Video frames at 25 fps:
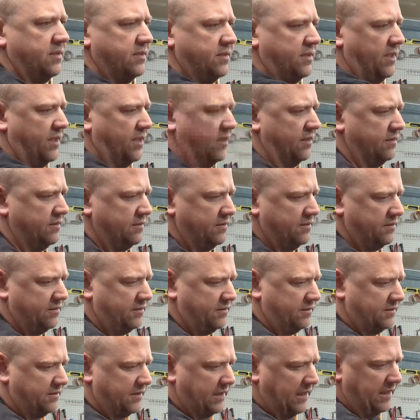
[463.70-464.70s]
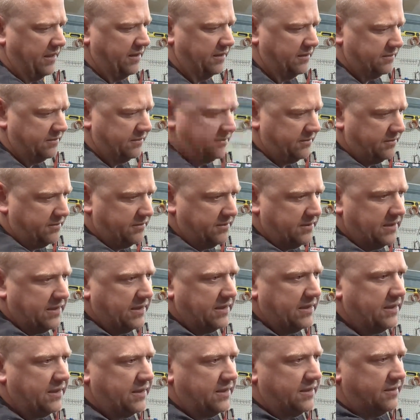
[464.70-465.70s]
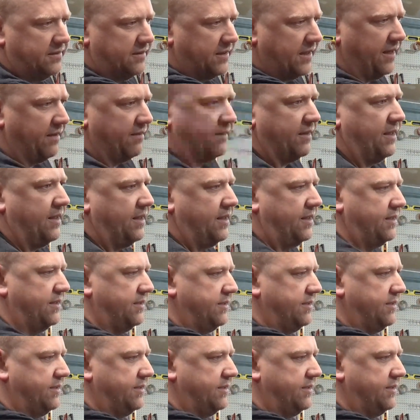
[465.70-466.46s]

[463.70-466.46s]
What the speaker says: I don't know, whatever.